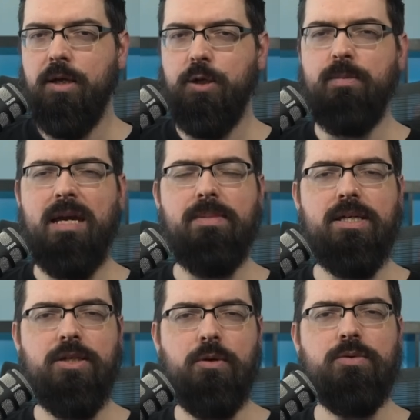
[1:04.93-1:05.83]
you may be
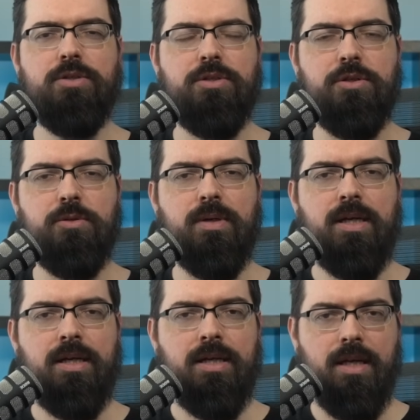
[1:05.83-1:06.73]
used to
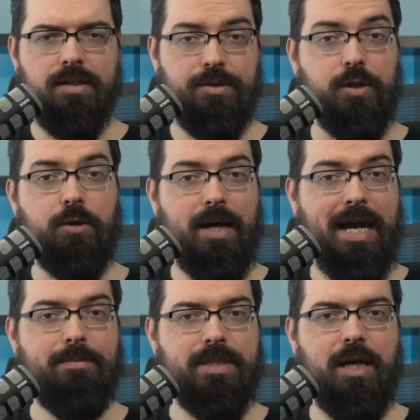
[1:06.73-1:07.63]
uh, sudo
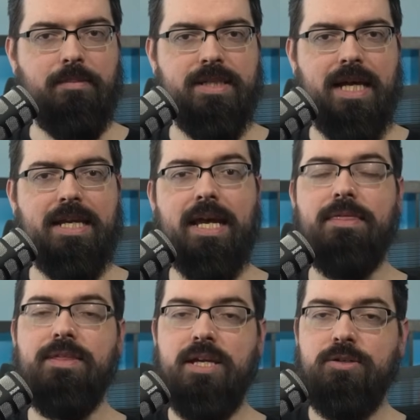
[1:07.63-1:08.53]
apt update
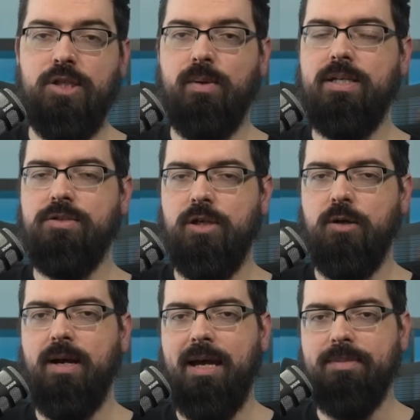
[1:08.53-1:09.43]
and then doing
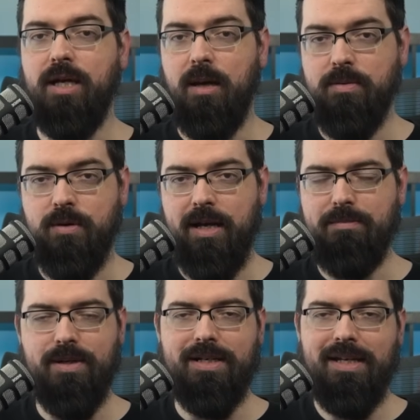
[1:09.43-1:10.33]
sudo apt
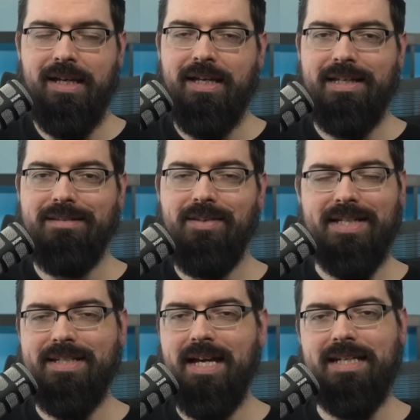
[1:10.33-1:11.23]
upgrade, but
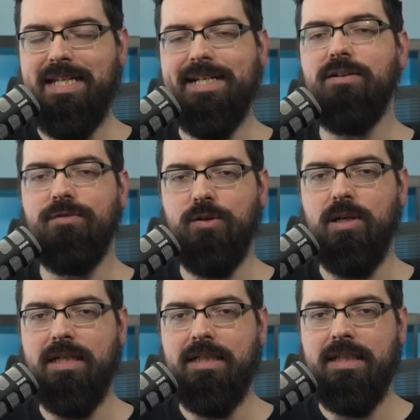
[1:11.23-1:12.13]
that's not needed on
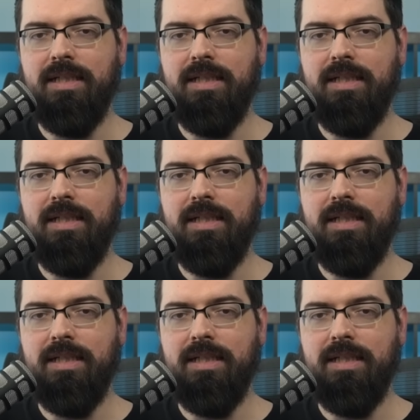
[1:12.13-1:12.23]
Fedora.